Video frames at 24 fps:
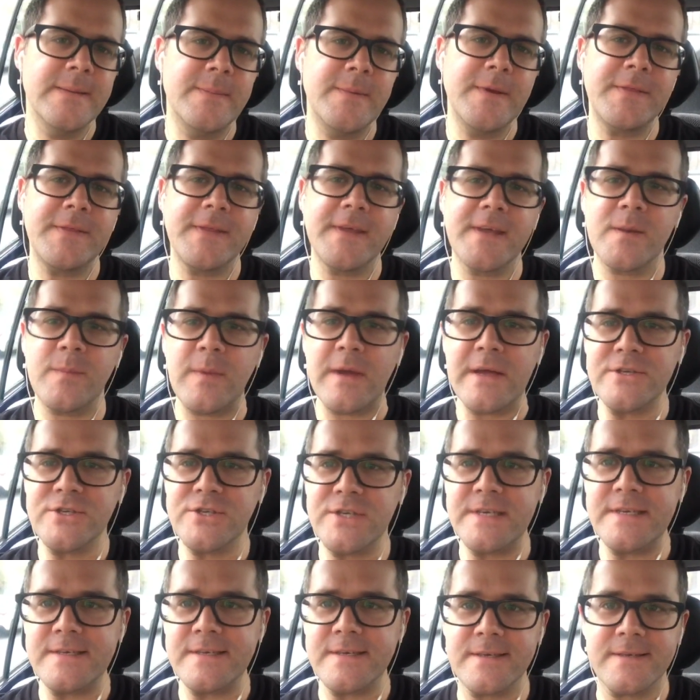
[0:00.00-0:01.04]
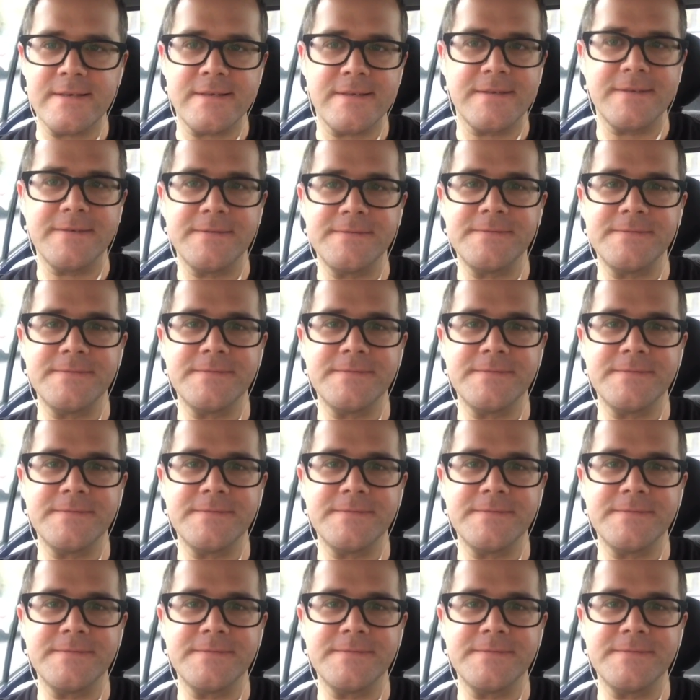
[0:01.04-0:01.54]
been thinking about Jesus.